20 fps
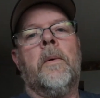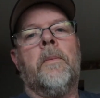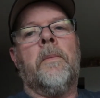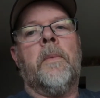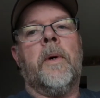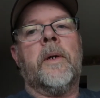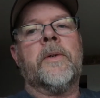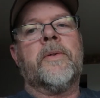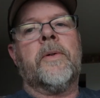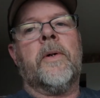
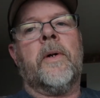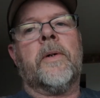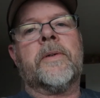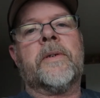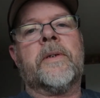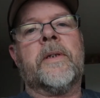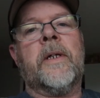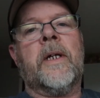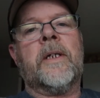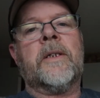Montreal
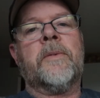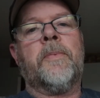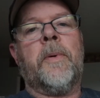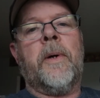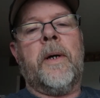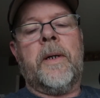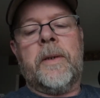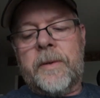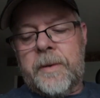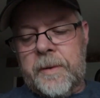steak
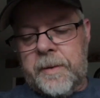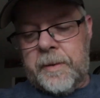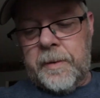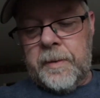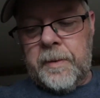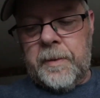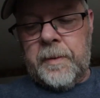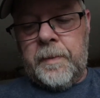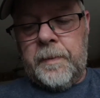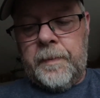spice,
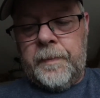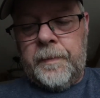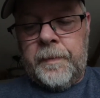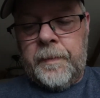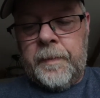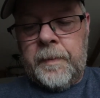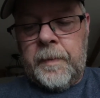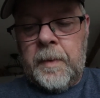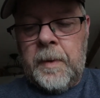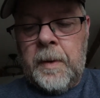
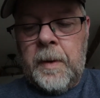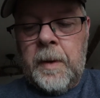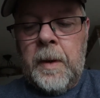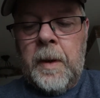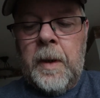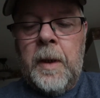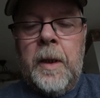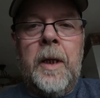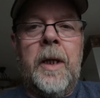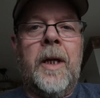
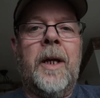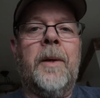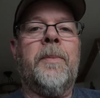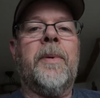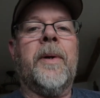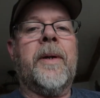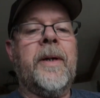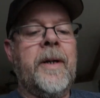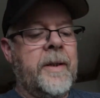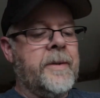and
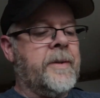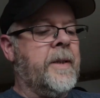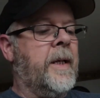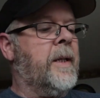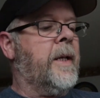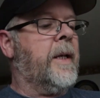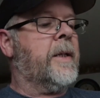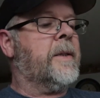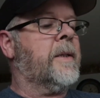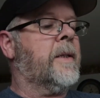because I
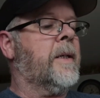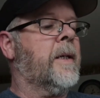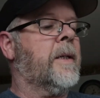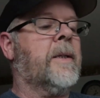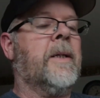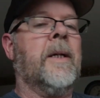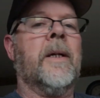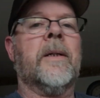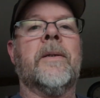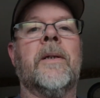like to
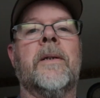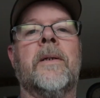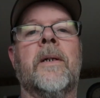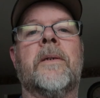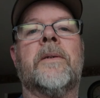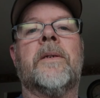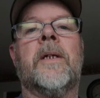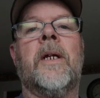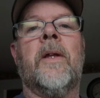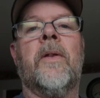get kicked in
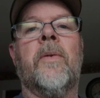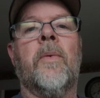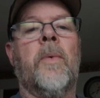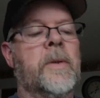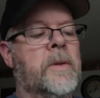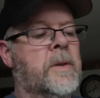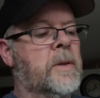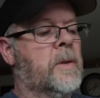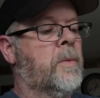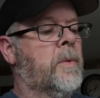the teeth
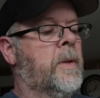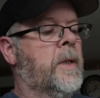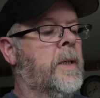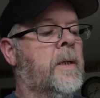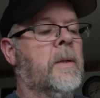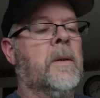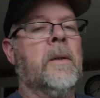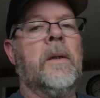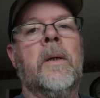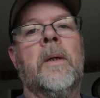once in a
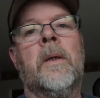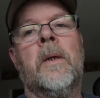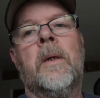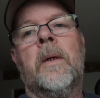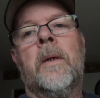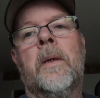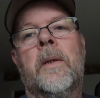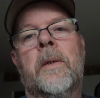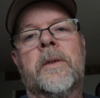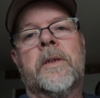while,
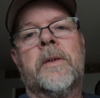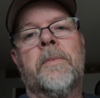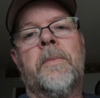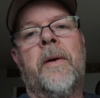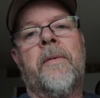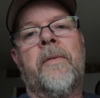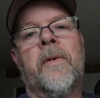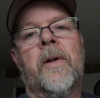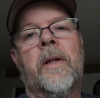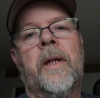some
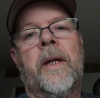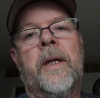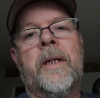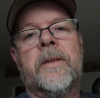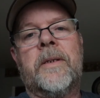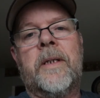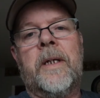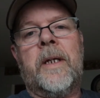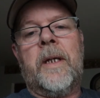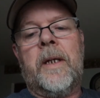
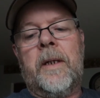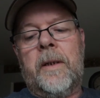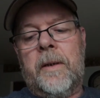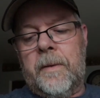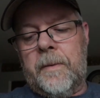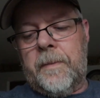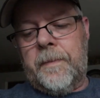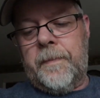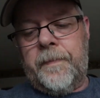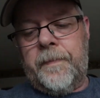Everglades heat.